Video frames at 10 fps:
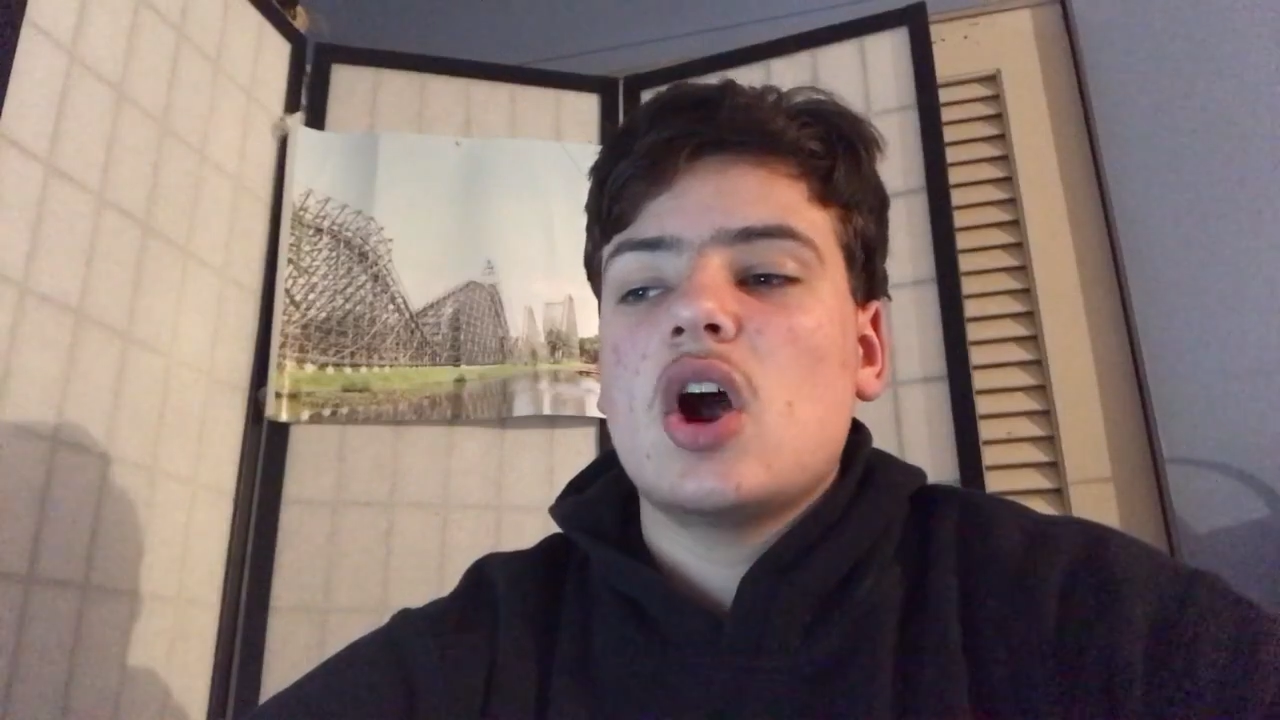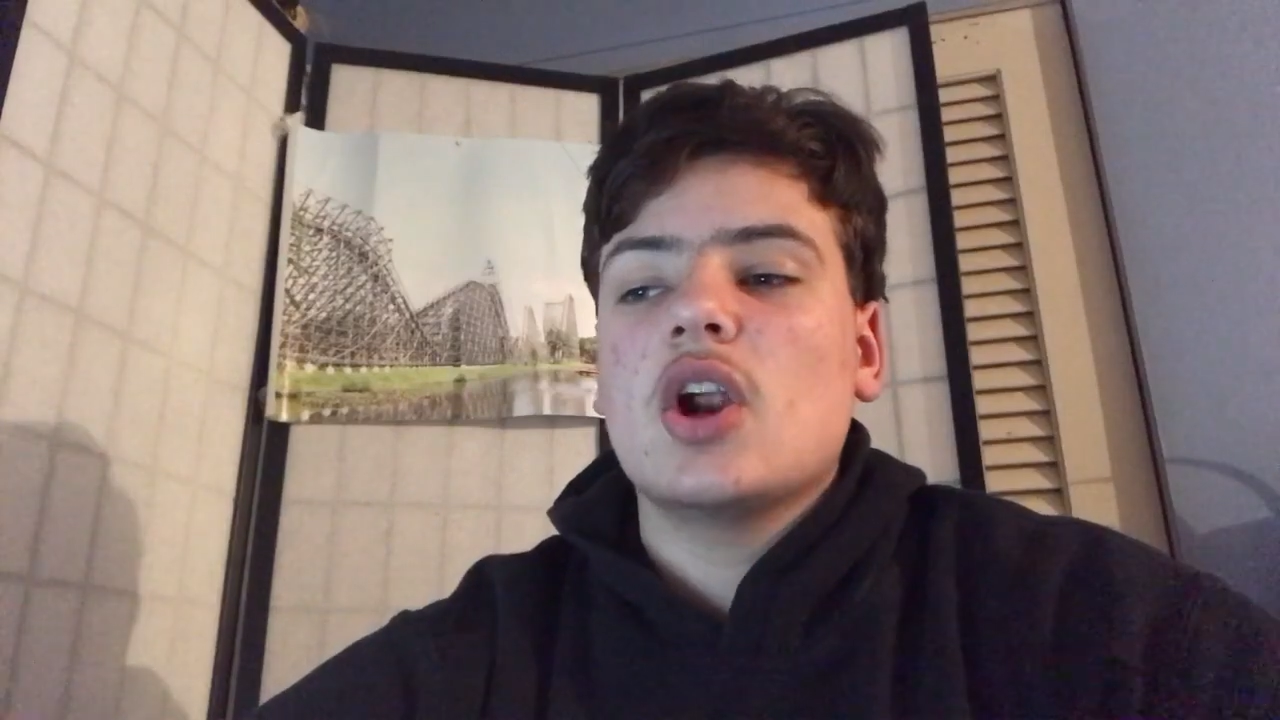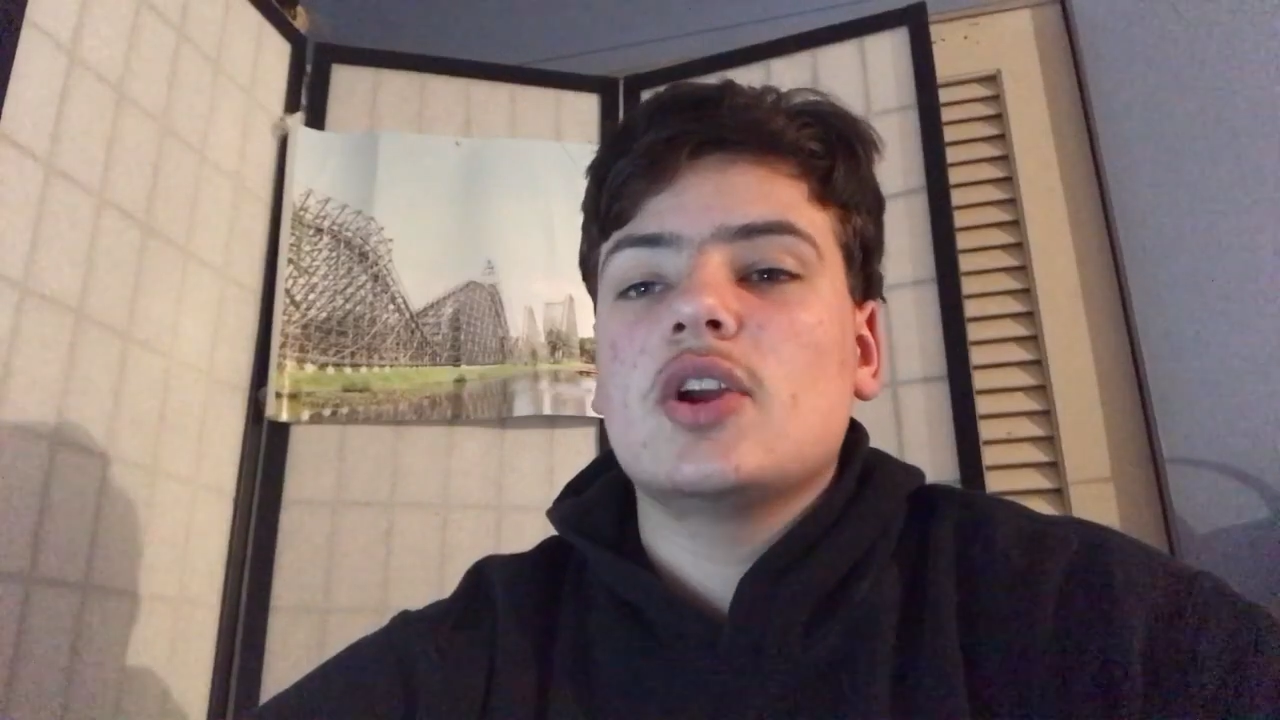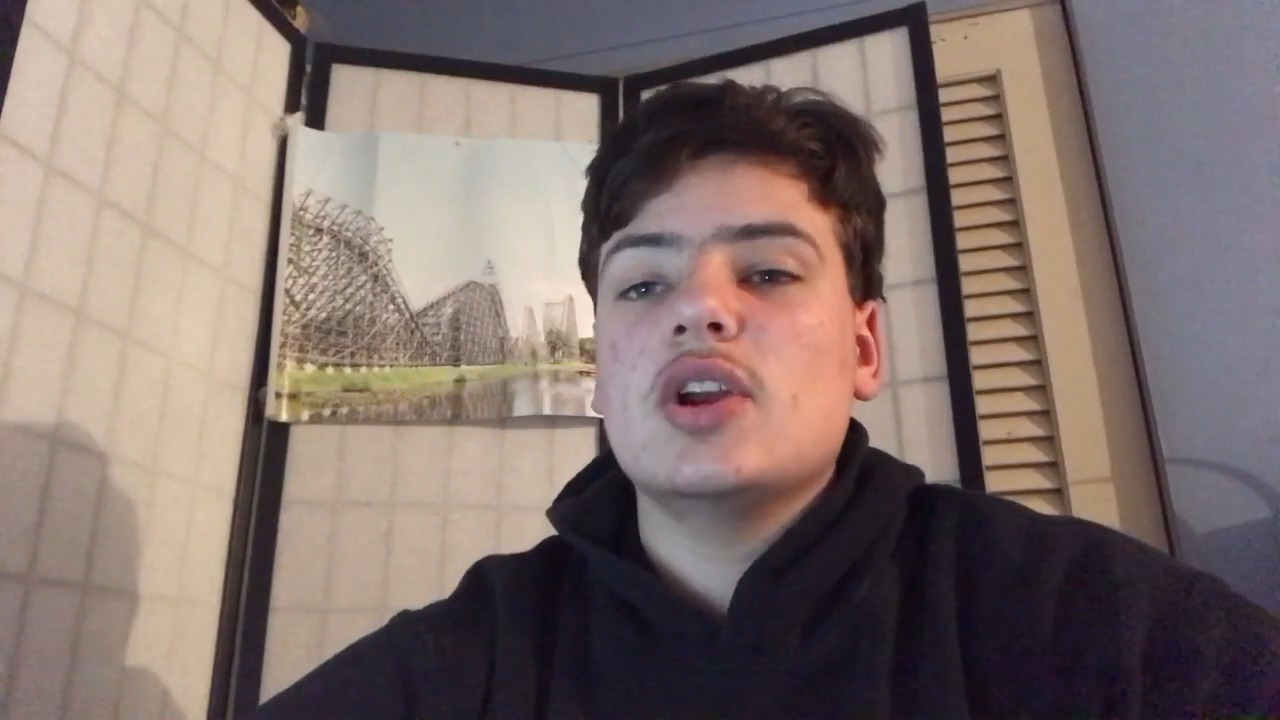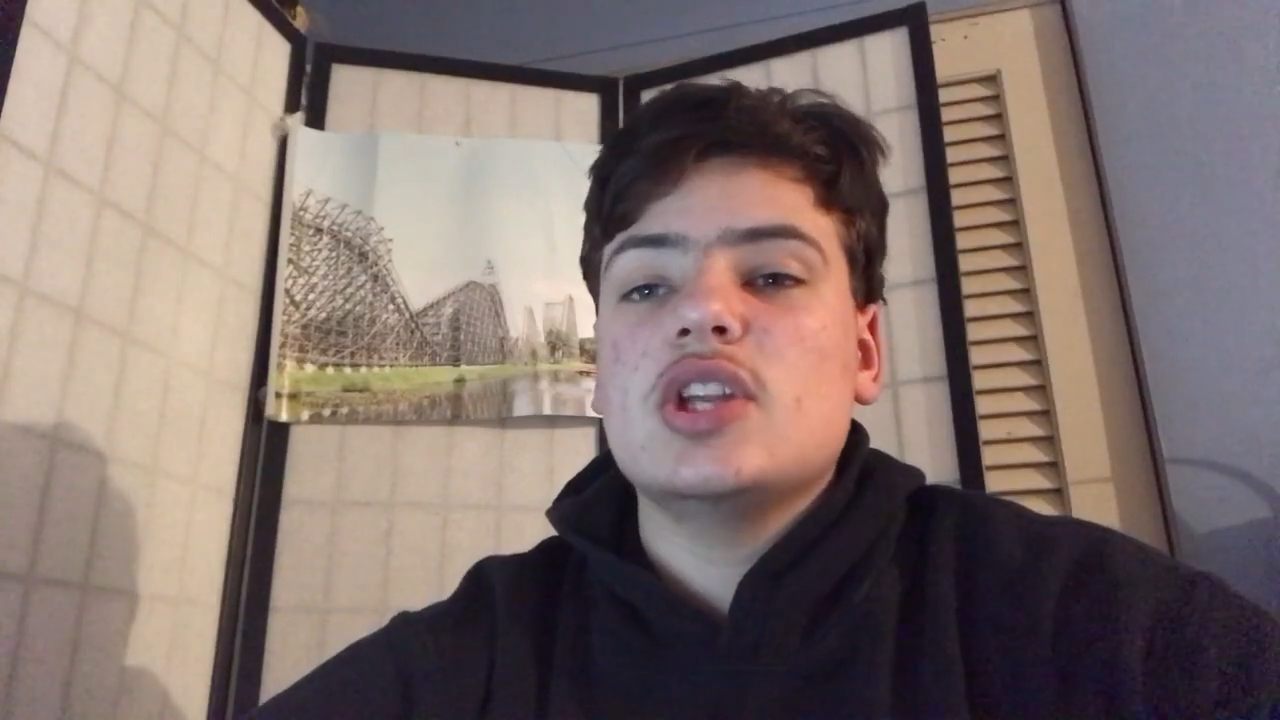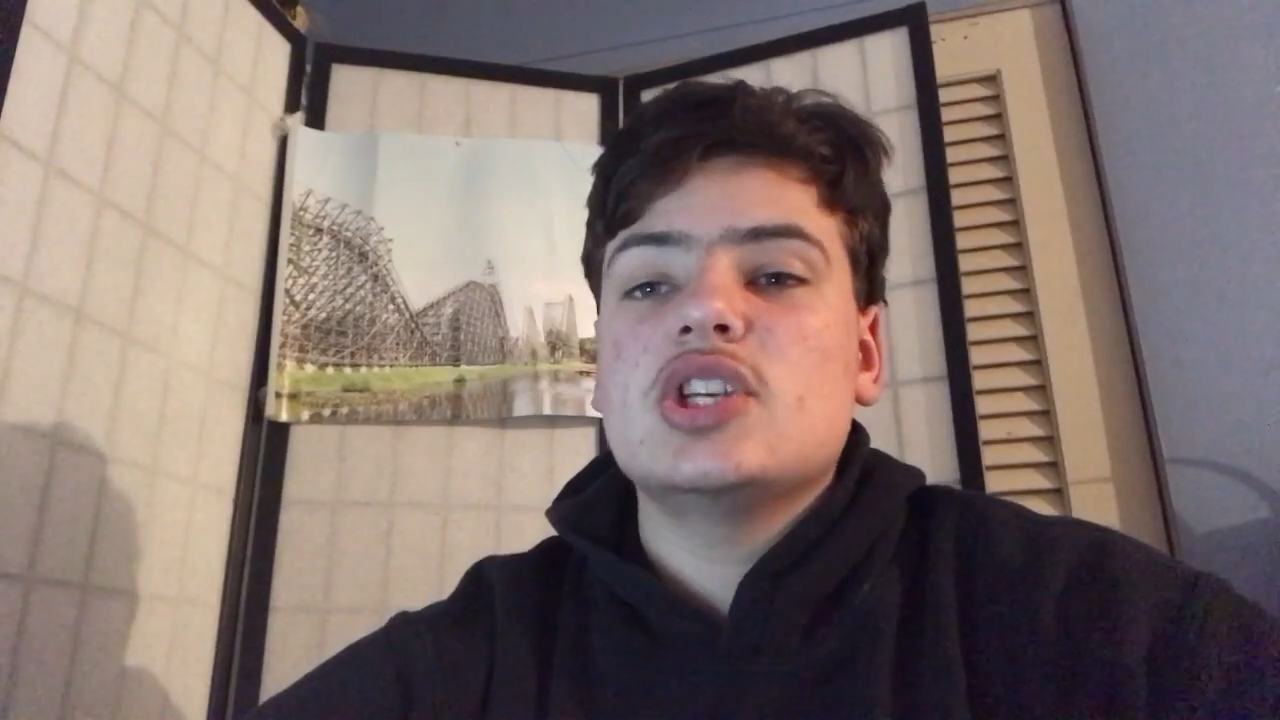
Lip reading: are gonna